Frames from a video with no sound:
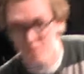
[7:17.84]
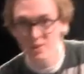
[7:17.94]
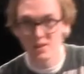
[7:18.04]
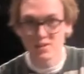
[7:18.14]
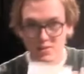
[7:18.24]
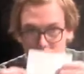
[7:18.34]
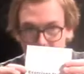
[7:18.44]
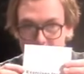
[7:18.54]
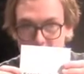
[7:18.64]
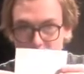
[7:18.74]
the
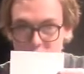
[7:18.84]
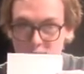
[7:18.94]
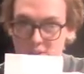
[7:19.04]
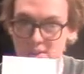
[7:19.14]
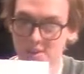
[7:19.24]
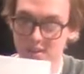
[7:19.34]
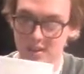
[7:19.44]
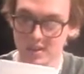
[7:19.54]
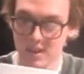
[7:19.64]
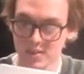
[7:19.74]
instructions for
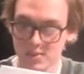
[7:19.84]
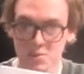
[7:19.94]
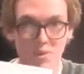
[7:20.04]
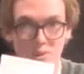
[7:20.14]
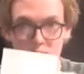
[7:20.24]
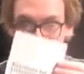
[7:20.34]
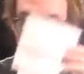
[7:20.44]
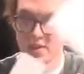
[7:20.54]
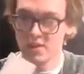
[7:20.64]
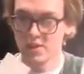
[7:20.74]
listening, kind of small.
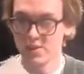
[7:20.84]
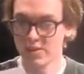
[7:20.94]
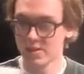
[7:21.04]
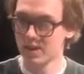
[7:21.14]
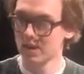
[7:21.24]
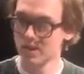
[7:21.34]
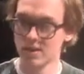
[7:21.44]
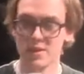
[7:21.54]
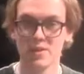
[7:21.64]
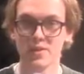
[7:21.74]
Also, looky there,
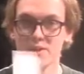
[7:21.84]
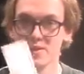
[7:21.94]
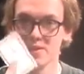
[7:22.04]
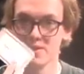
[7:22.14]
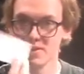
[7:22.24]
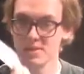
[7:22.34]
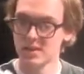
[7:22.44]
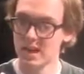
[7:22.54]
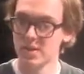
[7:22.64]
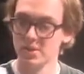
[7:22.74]
it also has this
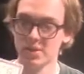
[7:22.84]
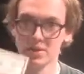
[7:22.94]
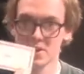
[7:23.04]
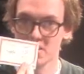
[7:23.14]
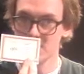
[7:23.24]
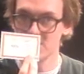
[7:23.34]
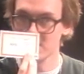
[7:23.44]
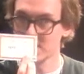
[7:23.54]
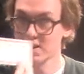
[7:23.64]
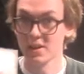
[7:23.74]
download card so
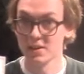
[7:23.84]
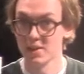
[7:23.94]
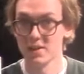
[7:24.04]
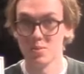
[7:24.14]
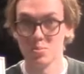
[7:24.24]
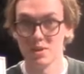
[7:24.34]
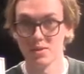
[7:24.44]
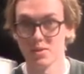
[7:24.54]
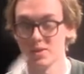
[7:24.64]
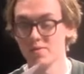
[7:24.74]
I can get it on
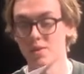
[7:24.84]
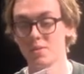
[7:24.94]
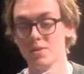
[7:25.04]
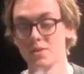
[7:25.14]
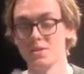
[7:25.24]
MP3 if I wanted